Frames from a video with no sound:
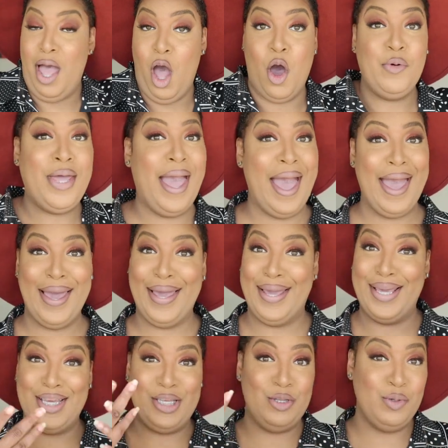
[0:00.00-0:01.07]

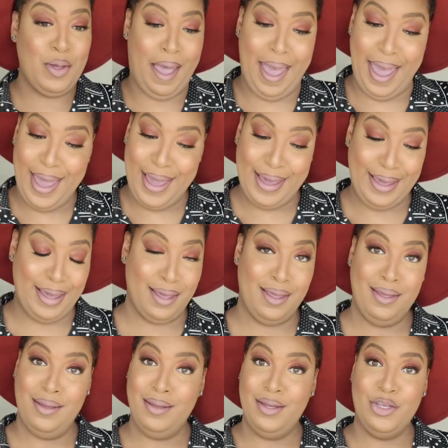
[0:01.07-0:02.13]
Okay, you, hey,
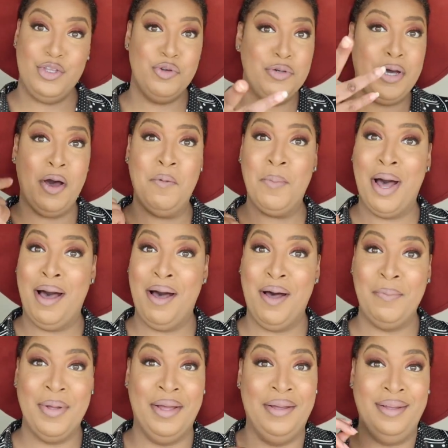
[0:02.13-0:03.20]
you go,
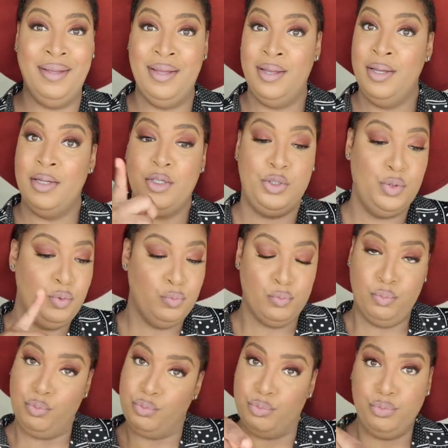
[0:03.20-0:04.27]
mom. you,
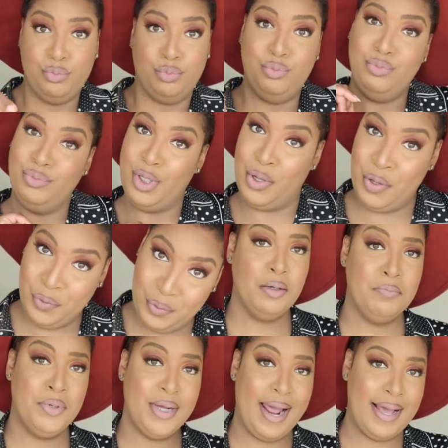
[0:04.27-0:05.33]
mm, mm, mm.
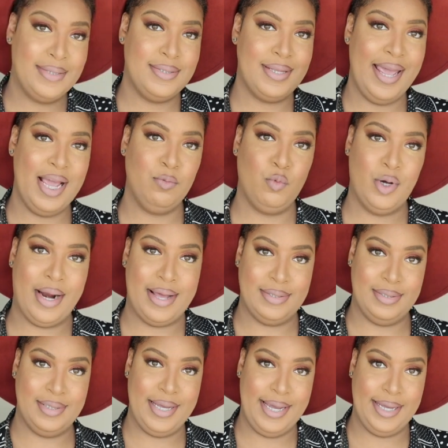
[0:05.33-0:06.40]
But I said what I
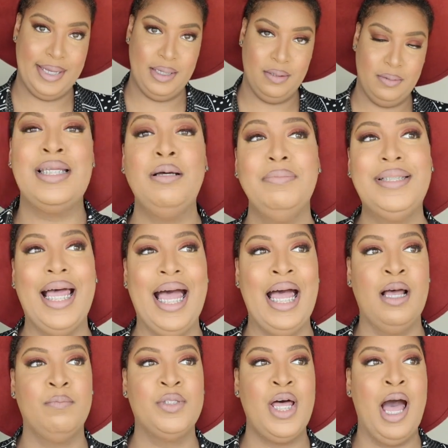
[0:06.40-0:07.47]
said.
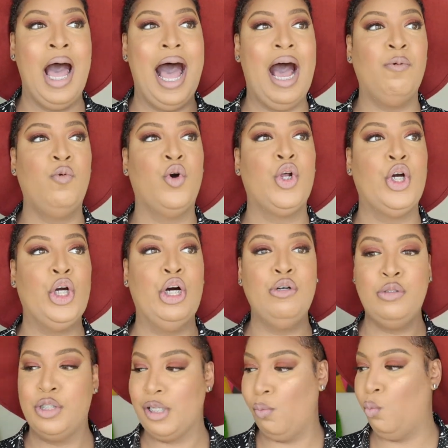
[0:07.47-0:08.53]
Sometimes I want to
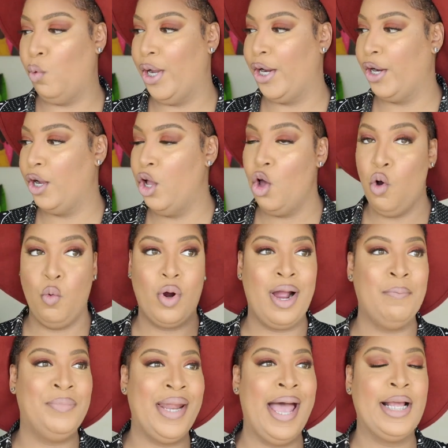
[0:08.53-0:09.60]
go somewhere where
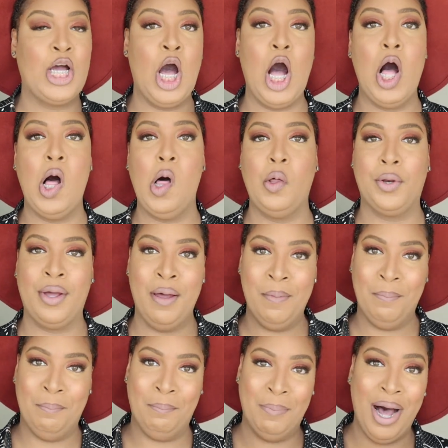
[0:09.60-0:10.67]
I'm not called
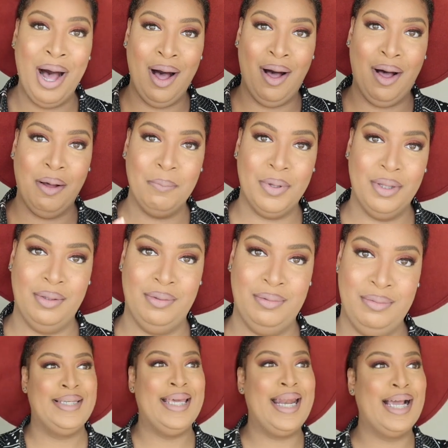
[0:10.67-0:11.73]
mom.
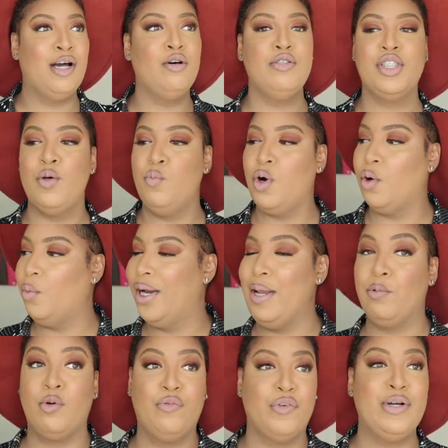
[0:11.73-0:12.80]
Can I go somewhere where
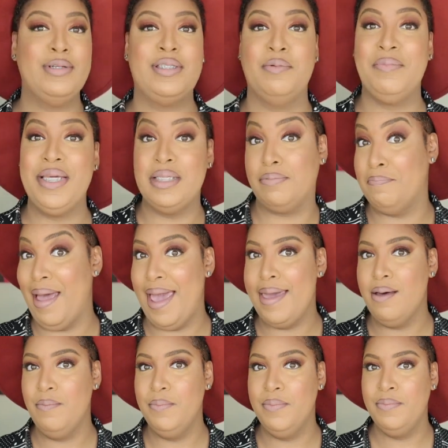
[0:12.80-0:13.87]
they refer to me as
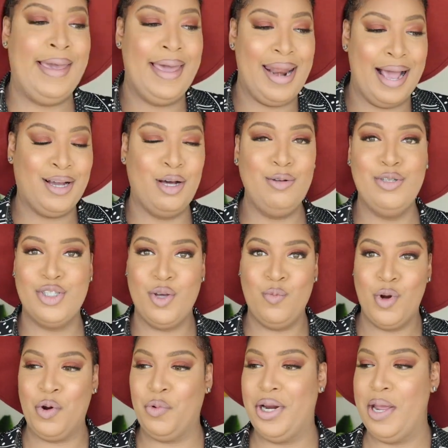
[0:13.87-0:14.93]
ma'am? Can I go
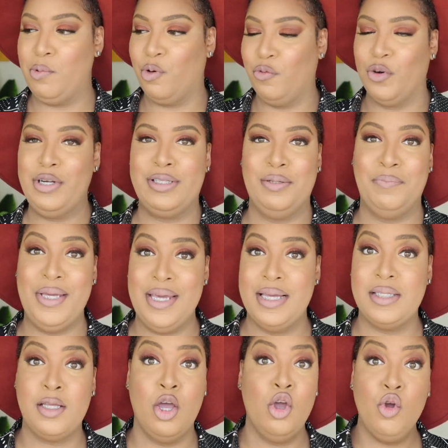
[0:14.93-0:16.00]
somewhere where they refer to me
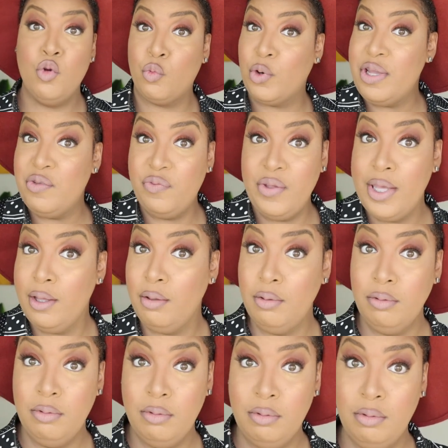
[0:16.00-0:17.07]
as
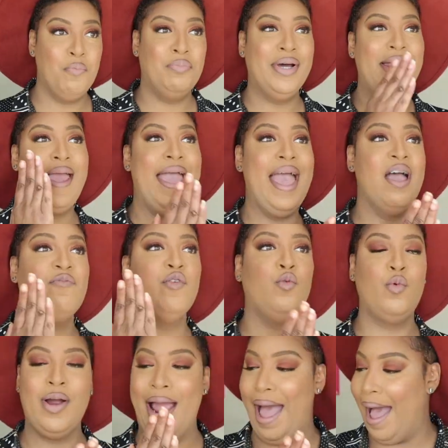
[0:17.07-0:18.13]
refill? But
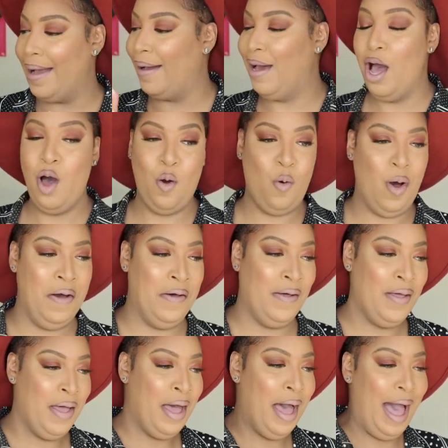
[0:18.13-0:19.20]
everywhere I go,
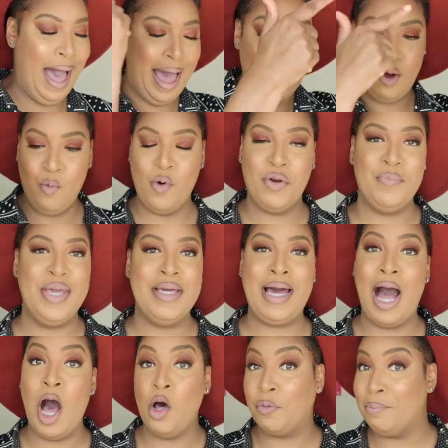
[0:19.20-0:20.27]
I don't want to be
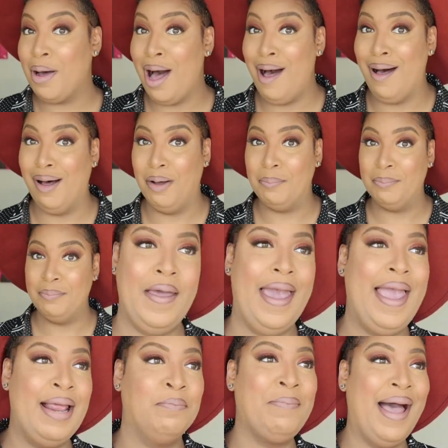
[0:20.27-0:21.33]
called mom.
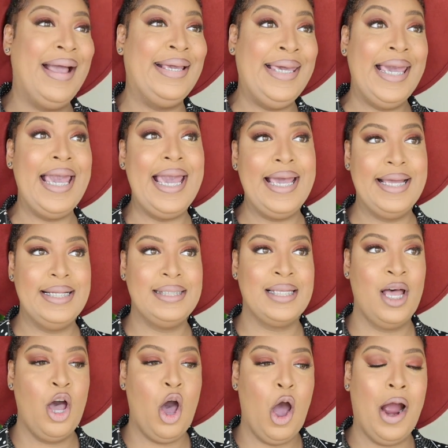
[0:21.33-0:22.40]
And my
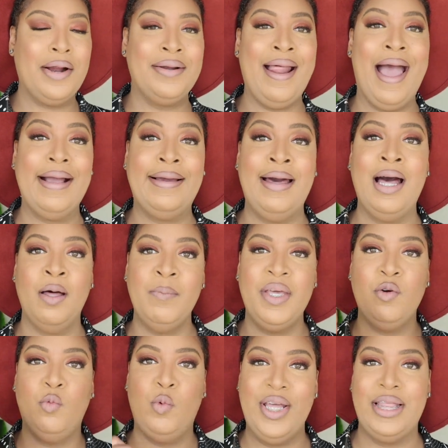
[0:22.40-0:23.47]
kids are not
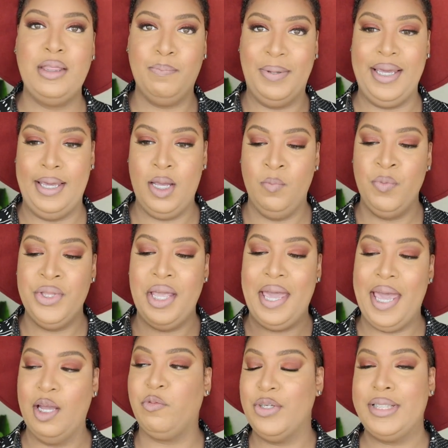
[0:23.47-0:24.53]
coming with me
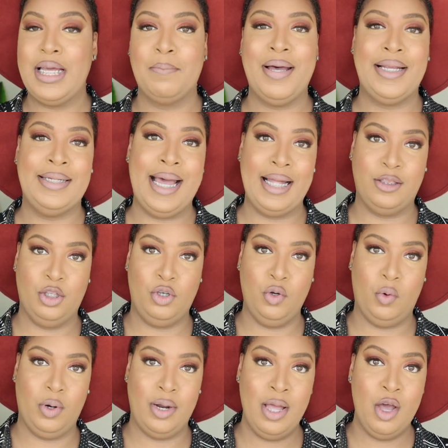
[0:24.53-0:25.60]
every time I dot the
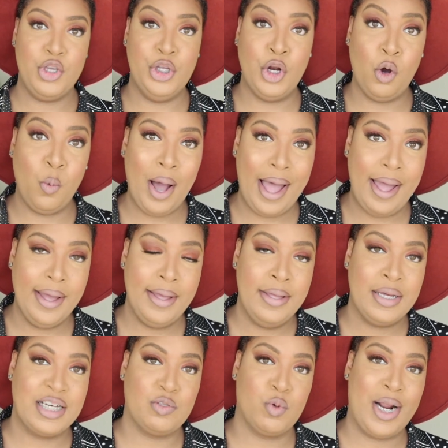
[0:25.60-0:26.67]
door. You know why?
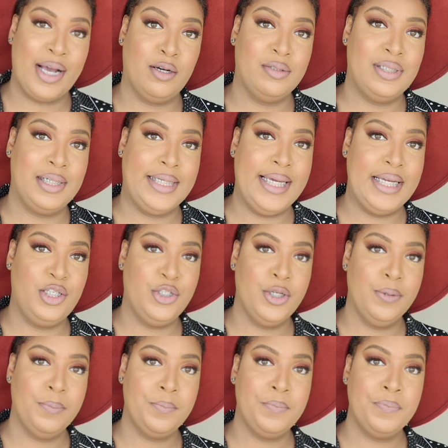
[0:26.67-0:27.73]
Because go to the
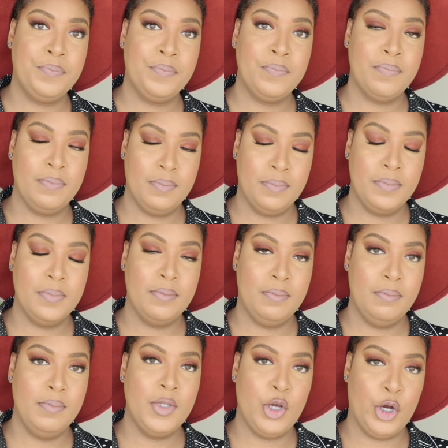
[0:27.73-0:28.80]
kitchen,
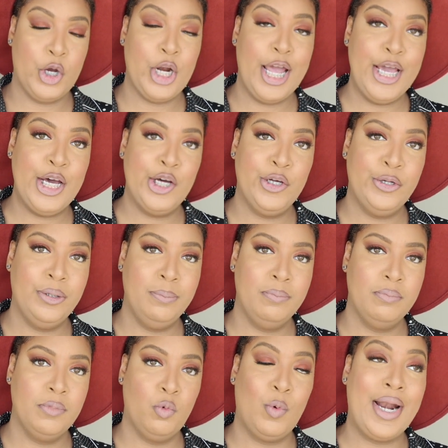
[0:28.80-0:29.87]
here they come.
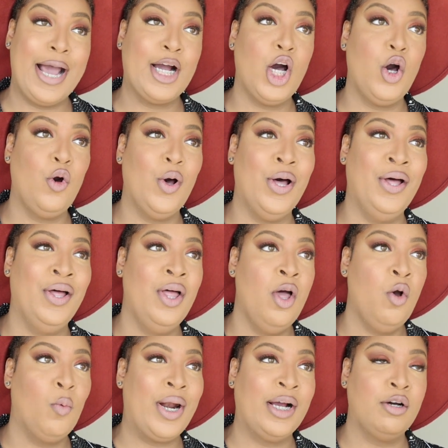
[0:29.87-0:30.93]
When I go,
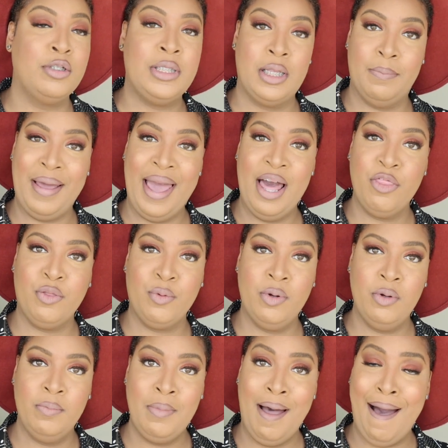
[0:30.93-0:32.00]
when I go to the
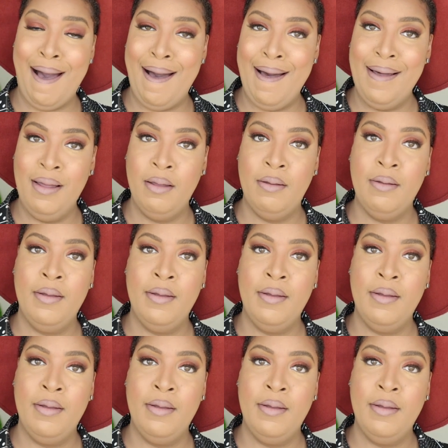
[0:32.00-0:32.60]
bathroom, huh?